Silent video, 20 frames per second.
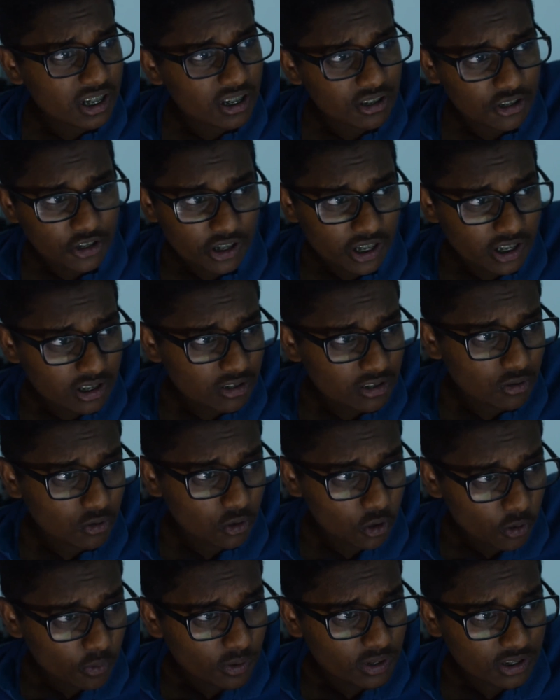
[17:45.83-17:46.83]
you can
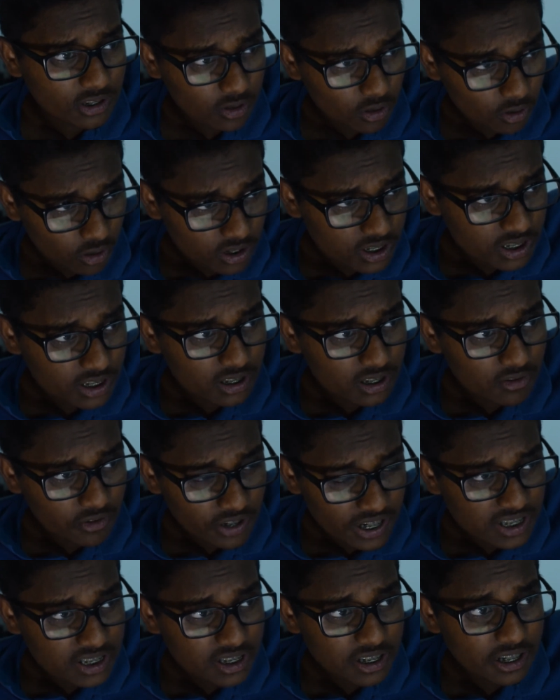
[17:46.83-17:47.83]
go with your logical
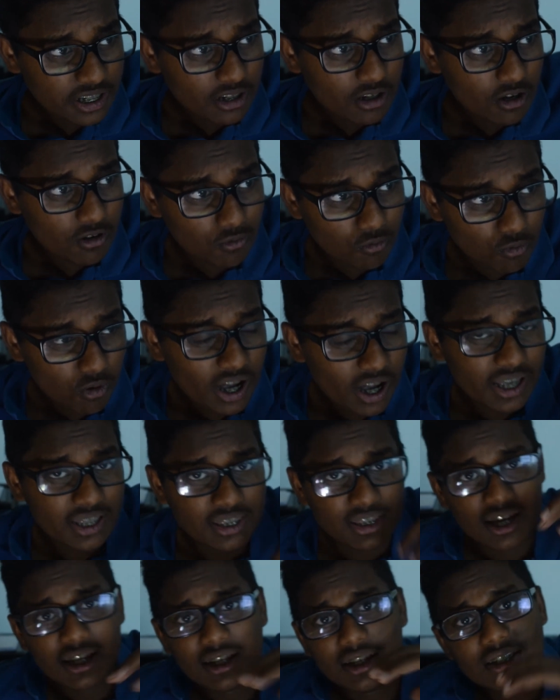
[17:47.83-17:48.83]
reasoning of why
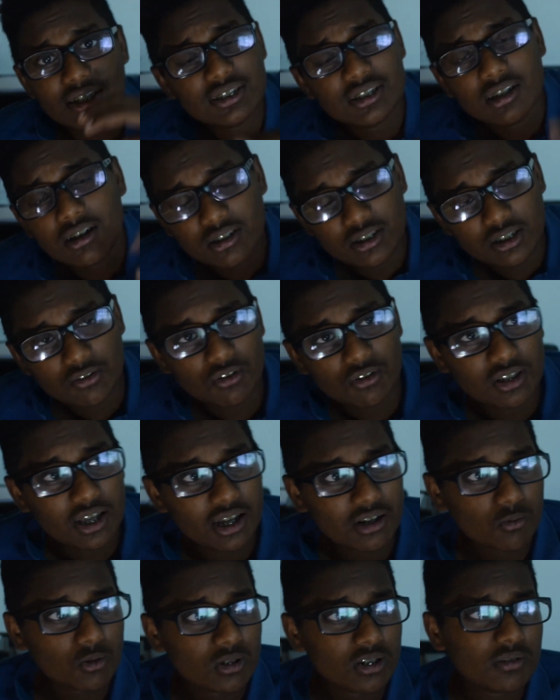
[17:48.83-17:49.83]
that is the answer for
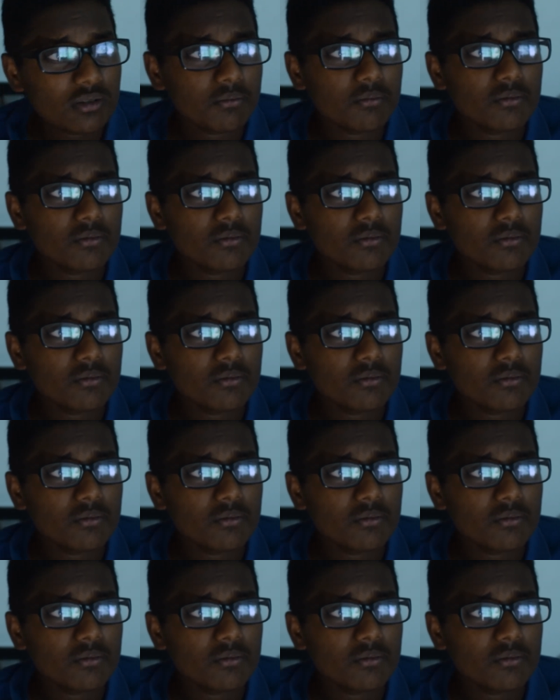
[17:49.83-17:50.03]
that one.